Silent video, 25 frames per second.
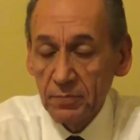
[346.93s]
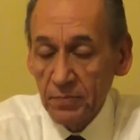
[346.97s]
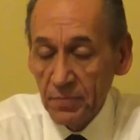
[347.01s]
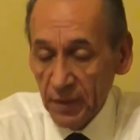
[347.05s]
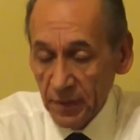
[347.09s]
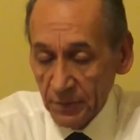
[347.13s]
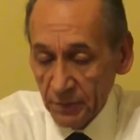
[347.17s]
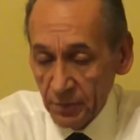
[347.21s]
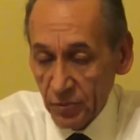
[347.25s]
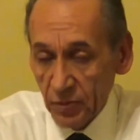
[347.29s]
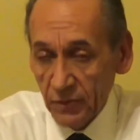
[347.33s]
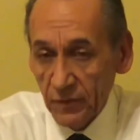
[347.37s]

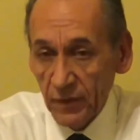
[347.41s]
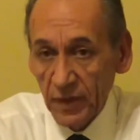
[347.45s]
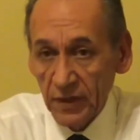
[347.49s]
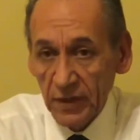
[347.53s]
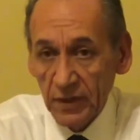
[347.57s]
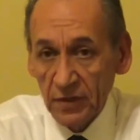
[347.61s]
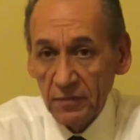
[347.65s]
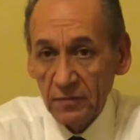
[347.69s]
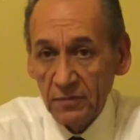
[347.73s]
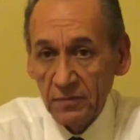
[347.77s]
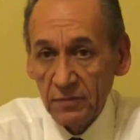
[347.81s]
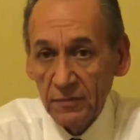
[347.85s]
by
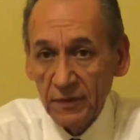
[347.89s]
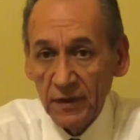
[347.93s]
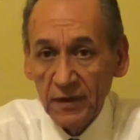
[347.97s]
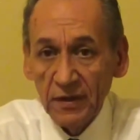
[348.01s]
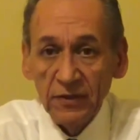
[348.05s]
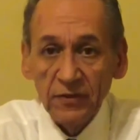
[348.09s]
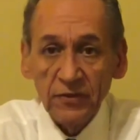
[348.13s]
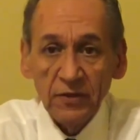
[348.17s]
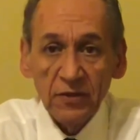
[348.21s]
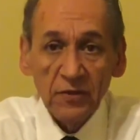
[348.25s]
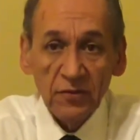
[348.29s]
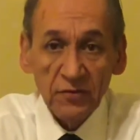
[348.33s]
providing
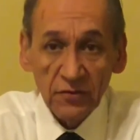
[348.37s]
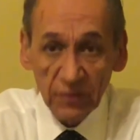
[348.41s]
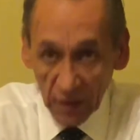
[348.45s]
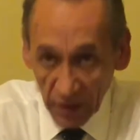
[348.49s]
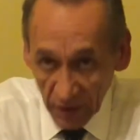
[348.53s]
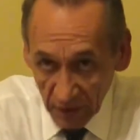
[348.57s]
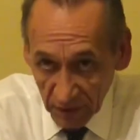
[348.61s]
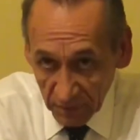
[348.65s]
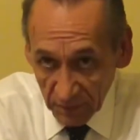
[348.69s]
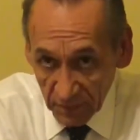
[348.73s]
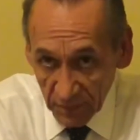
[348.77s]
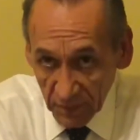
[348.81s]
volunteering
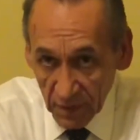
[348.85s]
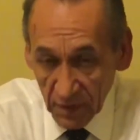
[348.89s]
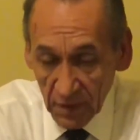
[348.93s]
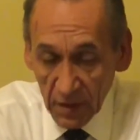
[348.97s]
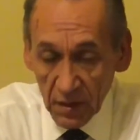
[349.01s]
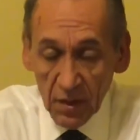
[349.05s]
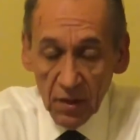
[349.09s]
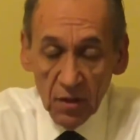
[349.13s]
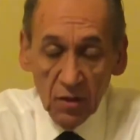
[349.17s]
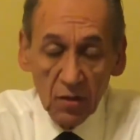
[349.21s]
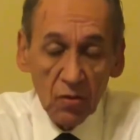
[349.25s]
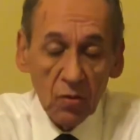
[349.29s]
time
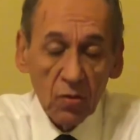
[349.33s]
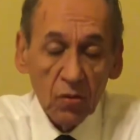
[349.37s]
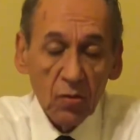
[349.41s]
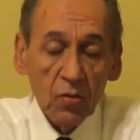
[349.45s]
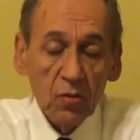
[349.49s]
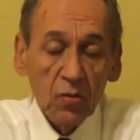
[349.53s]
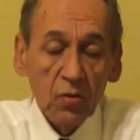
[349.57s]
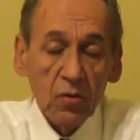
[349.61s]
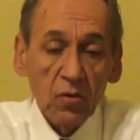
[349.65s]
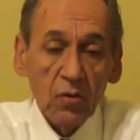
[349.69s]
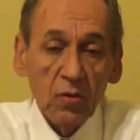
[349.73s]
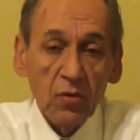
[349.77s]

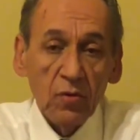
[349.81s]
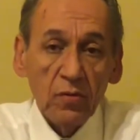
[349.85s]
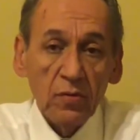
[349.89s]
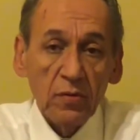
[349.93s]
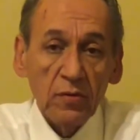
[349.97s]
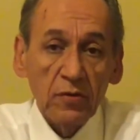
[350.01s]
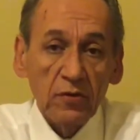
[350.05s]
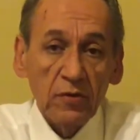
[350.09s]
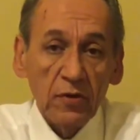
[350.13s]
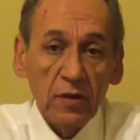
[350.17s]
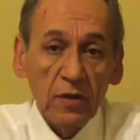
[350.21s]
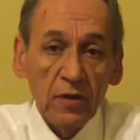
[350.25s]

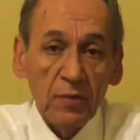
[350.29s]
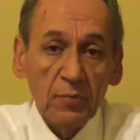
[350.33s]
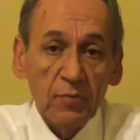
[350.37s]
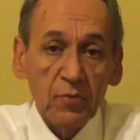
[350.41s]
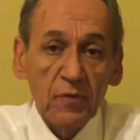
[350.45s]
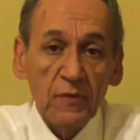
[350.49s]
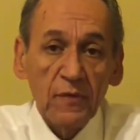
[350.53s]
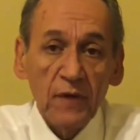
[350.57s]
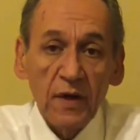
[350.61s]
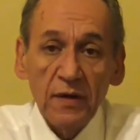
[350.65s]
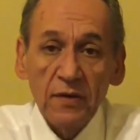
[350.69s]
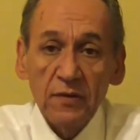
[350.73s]
or
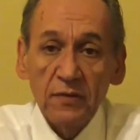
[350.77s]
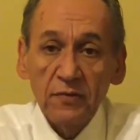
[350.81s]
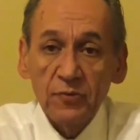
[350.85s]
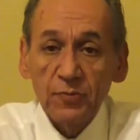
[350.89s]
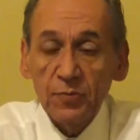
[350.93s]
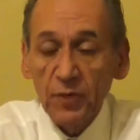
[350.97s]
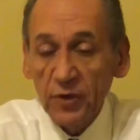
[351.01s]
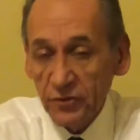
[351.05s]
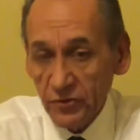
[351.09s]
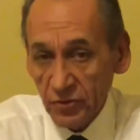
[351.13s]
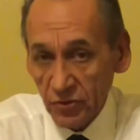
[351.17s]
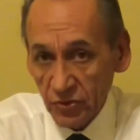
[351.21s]
providing
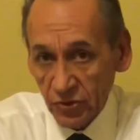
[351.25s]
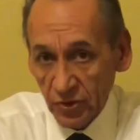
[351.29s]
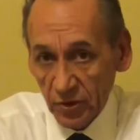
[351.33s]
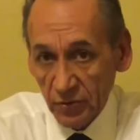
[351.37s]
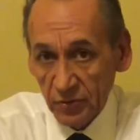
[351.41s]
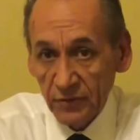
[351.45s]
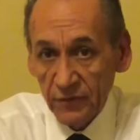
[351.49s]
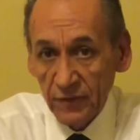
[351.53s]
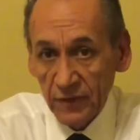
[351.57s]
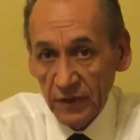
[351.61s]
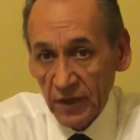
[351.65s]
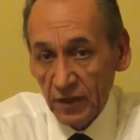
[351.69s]

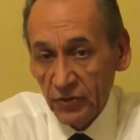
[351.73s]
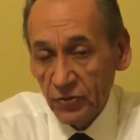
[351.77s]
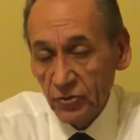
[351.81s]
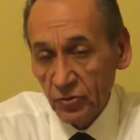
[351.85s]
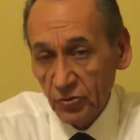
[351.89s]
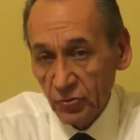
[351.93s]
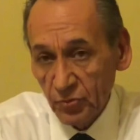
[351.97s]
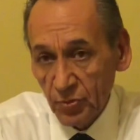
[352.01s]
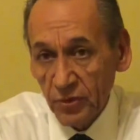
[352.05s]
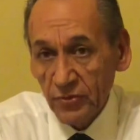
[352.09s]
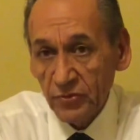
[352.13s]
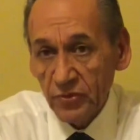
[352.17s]
sponsorships,
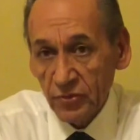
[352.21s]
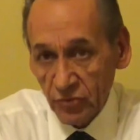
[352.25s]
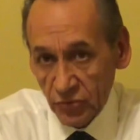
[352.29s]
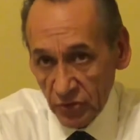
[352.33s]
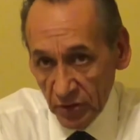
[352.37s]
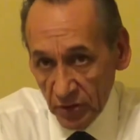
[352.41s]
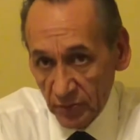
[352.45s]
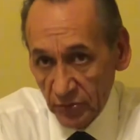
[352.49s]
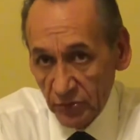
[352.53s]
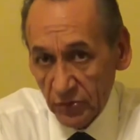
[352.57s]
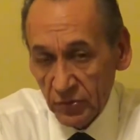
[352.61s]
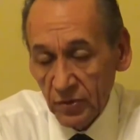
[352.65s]
financial
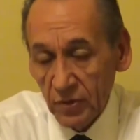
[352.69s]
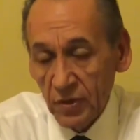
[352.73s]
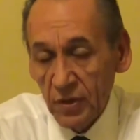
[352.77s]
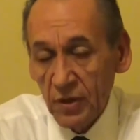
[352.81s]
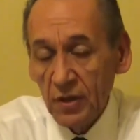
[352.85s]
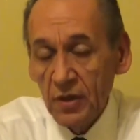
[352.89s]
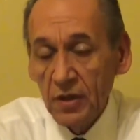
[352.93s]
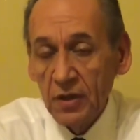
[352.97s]
sponsorships.